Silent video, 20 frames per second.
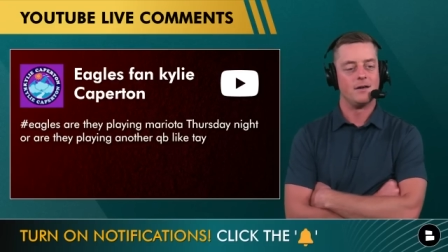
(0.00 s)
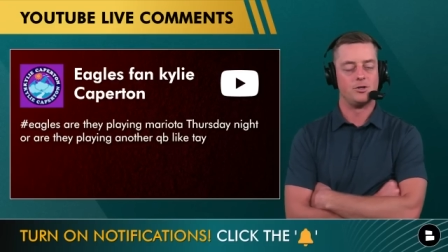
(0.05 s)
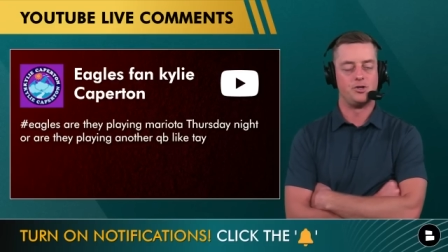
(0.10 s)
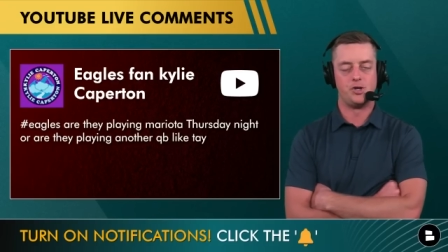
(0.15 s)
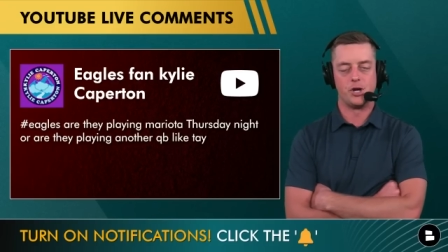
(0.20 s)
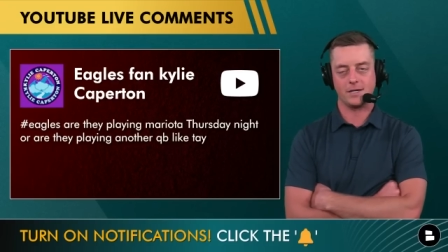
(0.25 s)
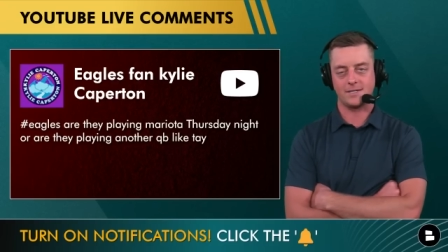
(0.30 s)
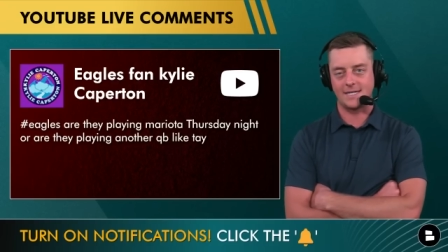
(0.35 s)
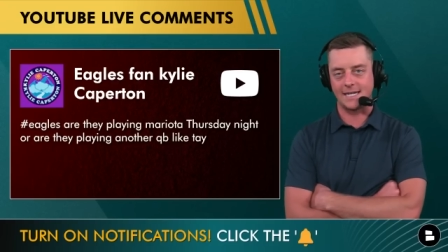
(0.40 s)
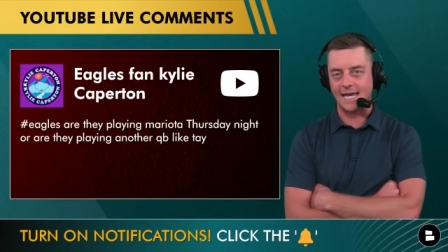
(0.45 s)

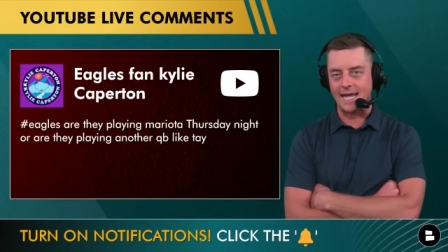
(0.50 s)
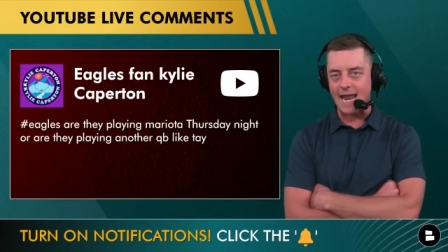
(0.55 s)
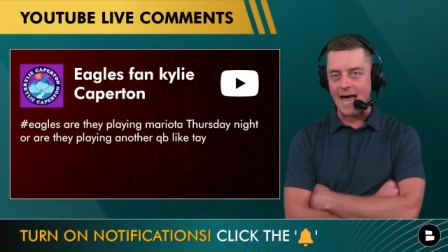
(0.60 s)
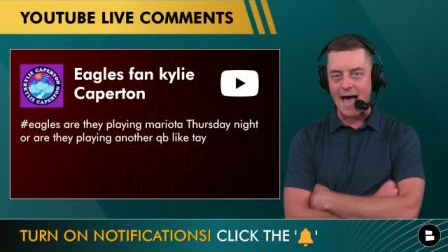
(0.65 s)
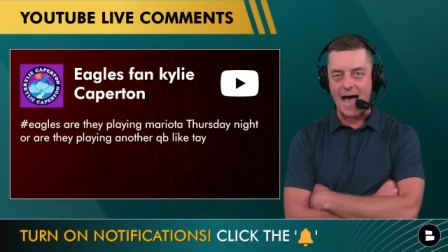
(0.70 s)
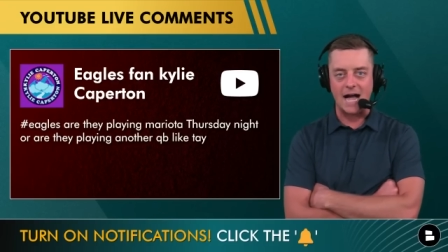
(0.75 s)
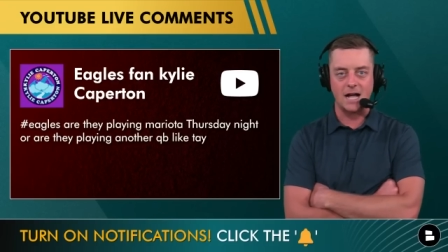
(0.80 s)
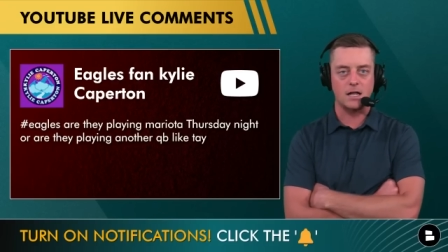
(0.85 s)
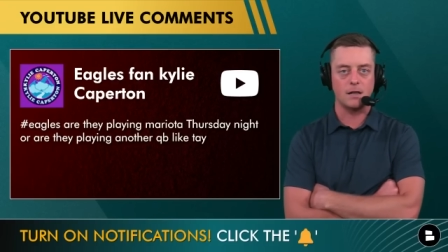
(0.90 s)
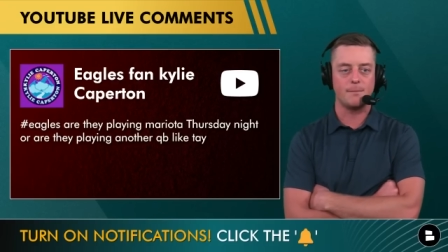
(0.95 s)
just to get
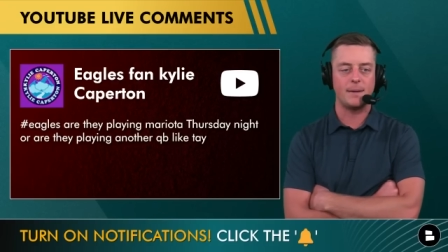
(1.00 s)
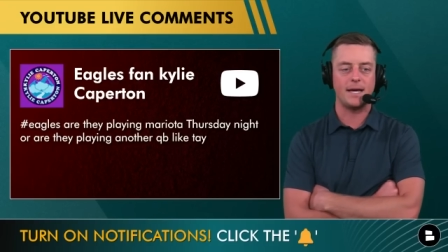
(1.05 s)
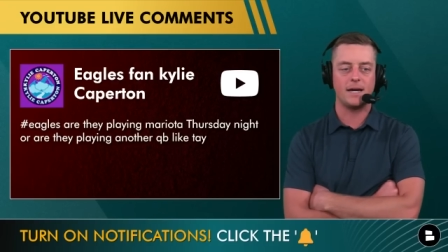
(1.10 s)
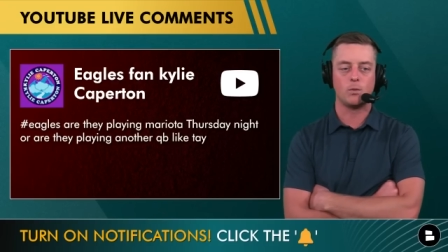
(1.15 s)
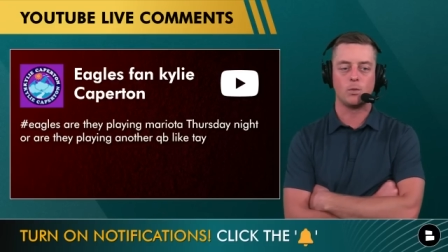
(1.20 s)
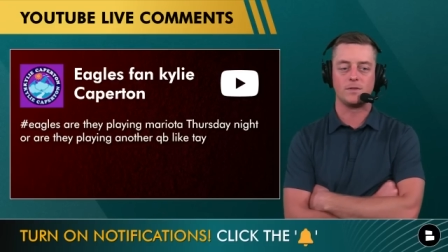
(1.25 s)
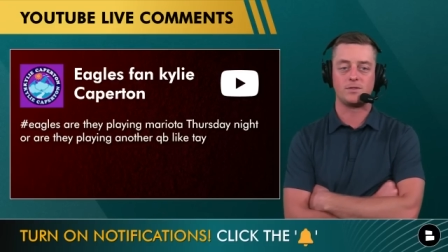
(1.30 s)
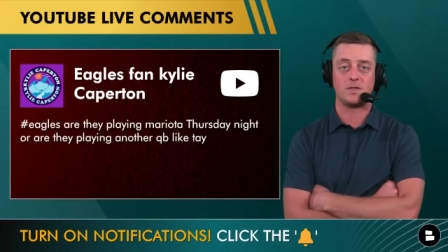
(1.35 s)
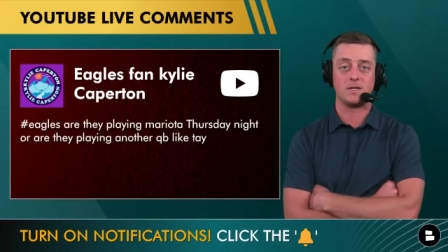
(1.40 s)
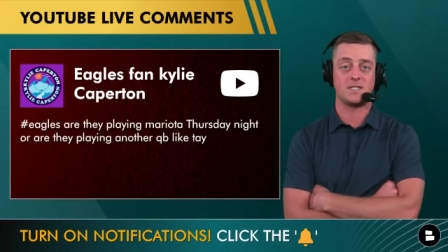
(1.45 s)

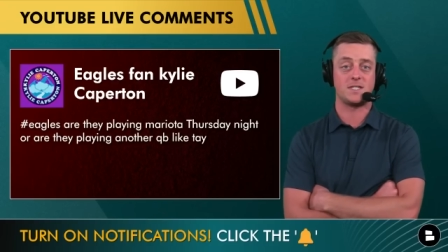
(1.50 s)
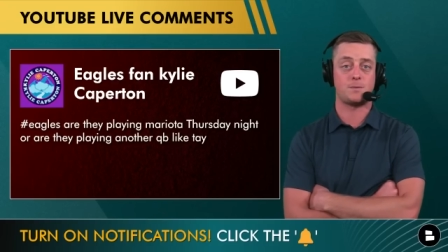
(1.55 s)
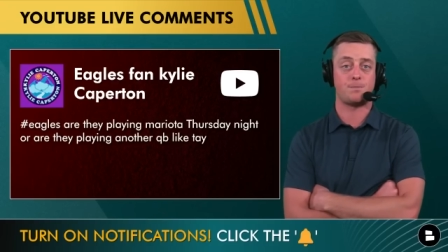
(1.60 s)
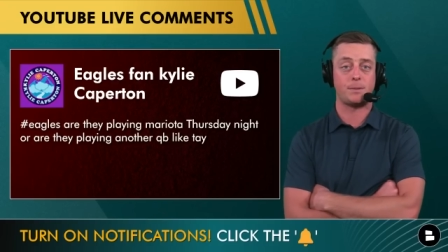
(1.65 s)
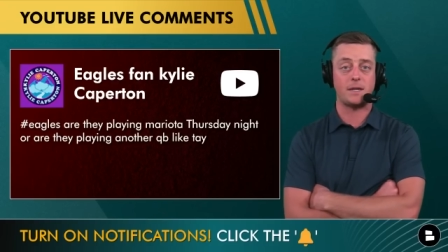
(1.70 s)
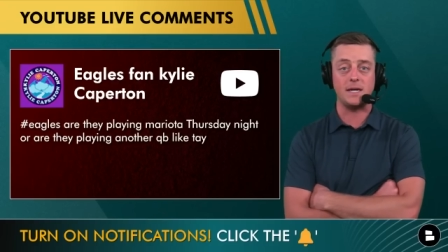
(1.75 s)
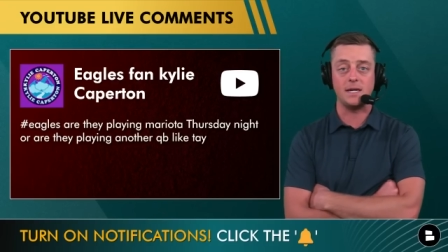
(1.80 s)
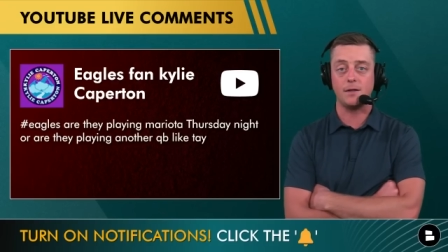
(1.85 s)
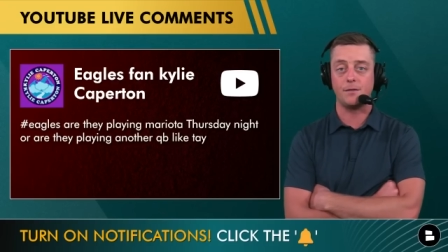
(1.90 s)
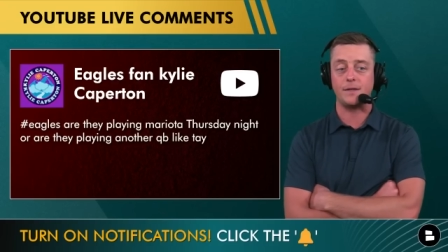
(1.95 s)
acclimated with the
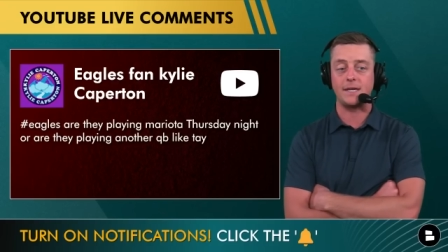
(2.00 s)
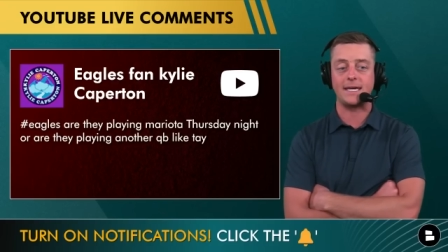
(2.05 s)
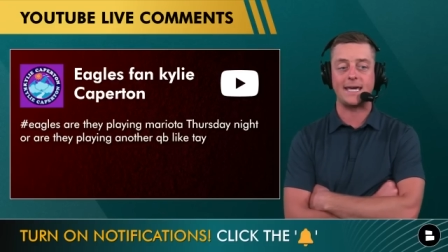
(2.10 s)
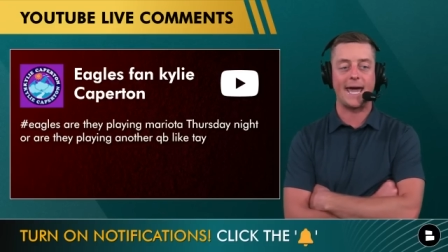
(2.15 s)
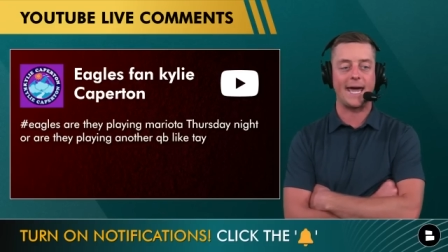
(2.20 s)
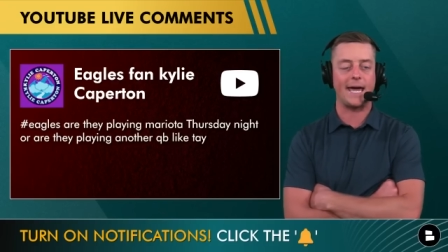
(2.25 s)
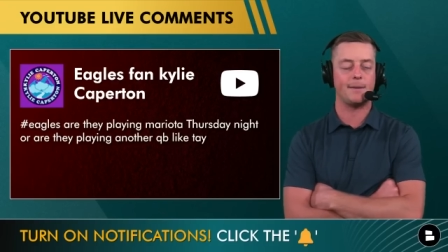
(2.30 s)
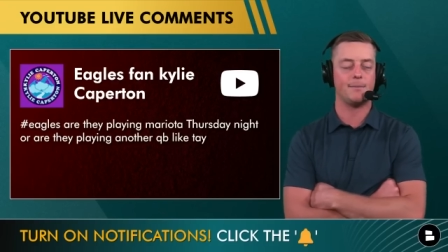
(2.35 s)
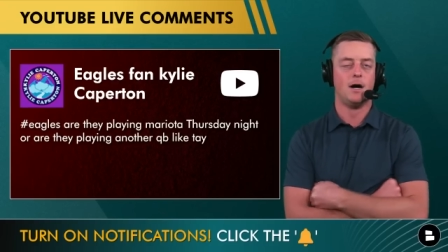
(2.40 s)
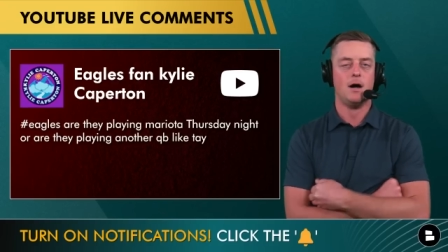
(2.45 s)
speed of the
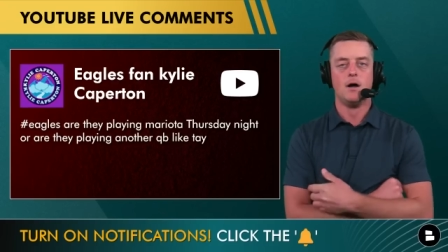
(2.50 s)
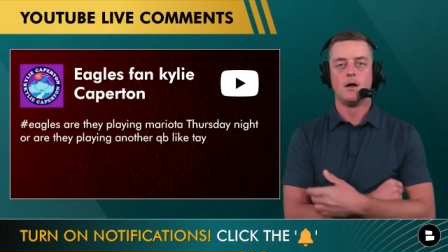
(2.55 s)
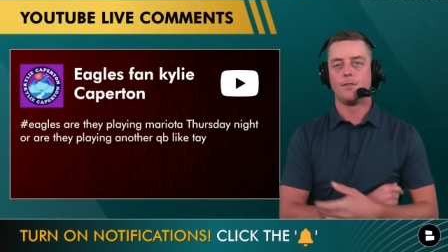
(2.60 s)
game.